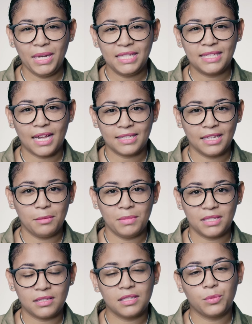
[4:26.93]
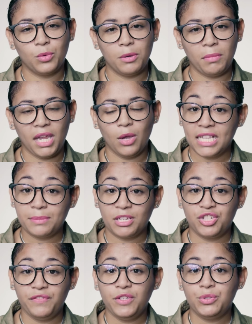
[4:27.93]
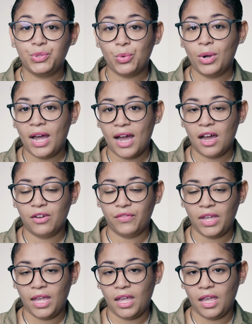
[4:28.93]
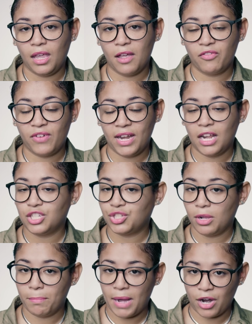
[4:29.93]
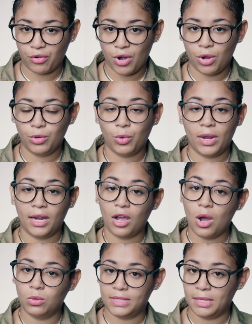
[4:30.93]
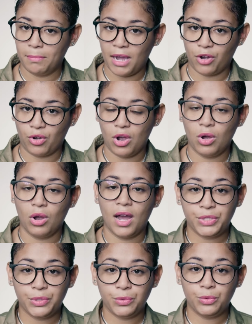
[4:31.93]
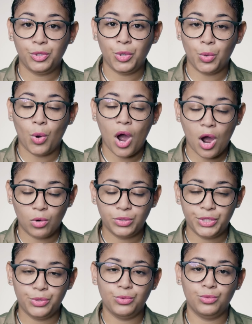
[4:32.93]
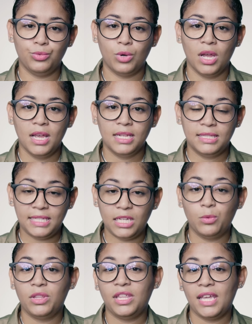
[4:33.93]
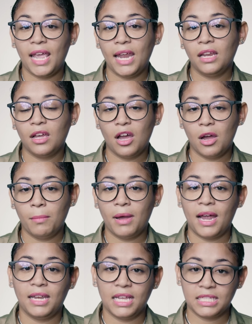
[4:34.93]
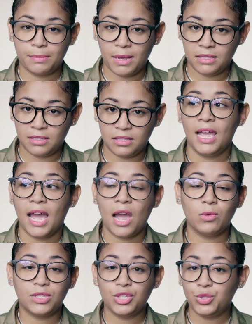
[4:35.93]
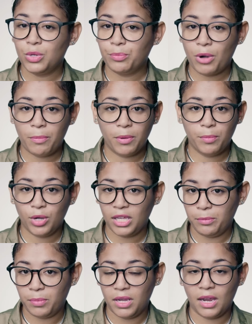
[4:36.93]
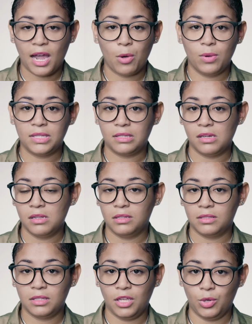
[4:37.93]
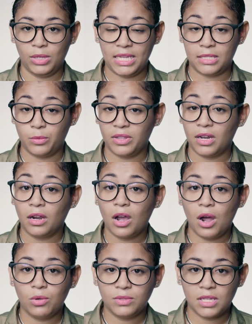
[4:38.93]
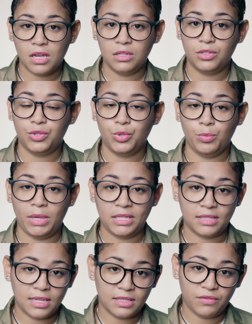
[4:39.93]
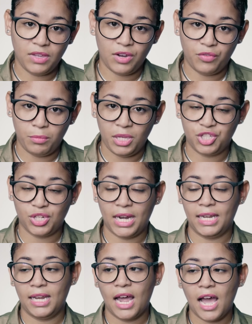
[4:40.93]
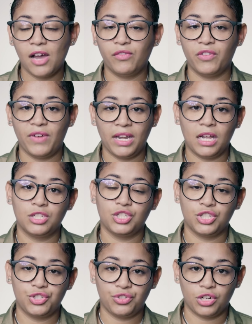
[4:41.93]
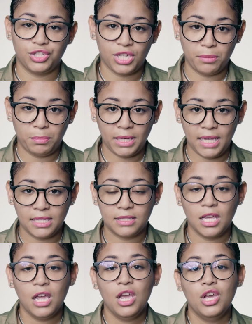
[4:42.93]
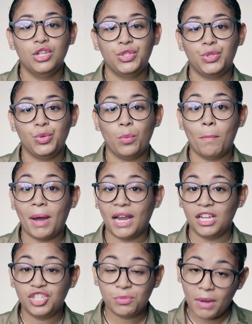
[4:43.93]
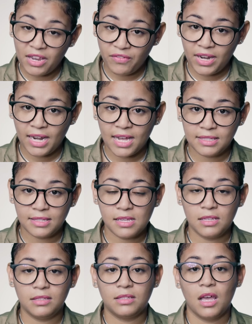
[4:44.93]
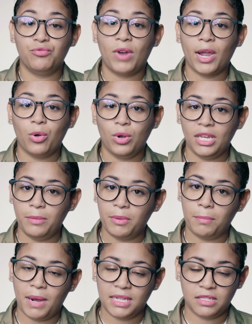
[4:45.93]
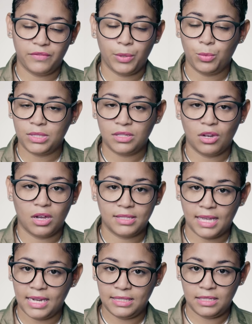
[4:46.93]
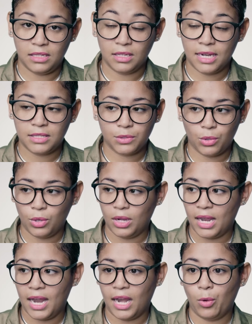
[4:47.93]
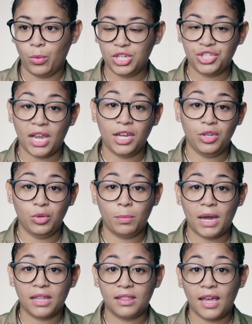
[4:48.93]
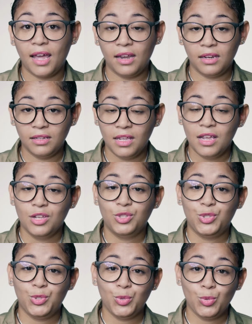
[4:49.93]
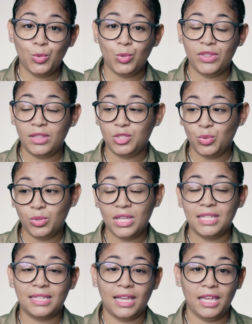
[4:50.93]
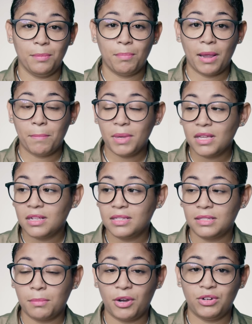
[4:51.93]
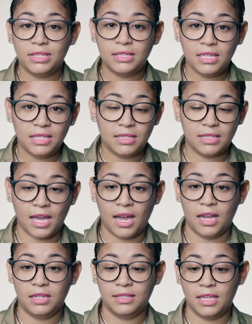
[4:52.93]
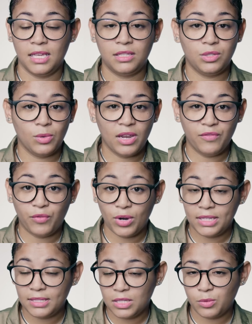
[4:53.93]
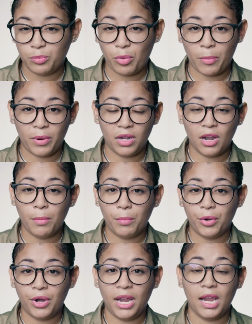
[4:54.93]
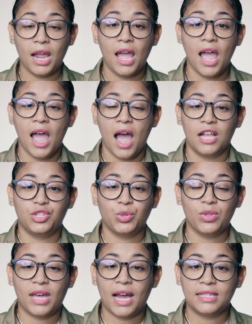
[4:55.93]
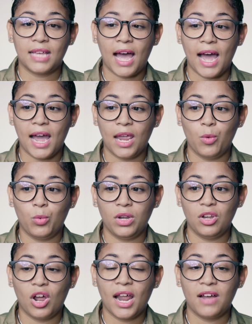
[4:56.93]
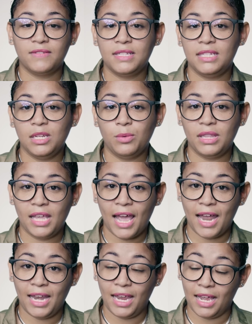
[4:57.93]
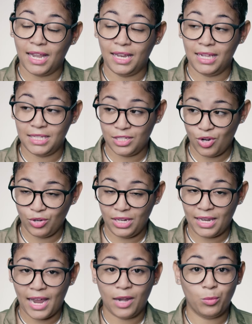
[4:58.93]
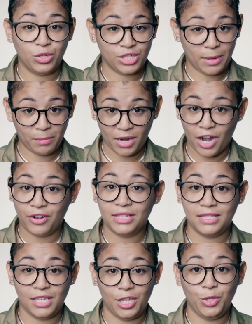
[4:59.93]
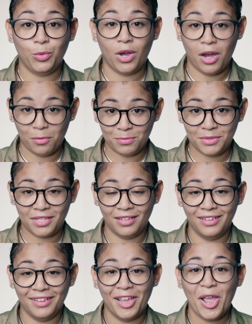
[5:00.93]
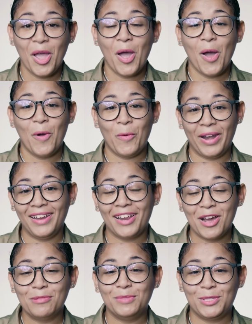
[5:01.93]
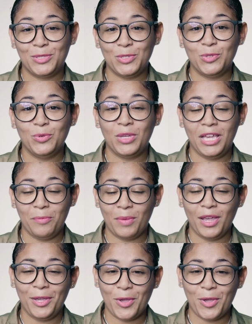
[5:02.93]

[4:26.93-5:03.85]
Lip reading: starting in business would make, especially if you don't have a financial background or an accounting background to know how to deal with the income and the expenses. I wasn't doing proper bookkeeping. I wasn't, liaising with an accountant to make sense of the information. I didn't have a financial structure in place to manage my finances. The record keeping part of it was not ideal at all, and I wish I knew back then to do things like keep my bills and my receipts and to issue invoices with proper numbering. so that I would not have to deal with the headache later down the line, which I'm guaranteeing you comes when it comes to keeping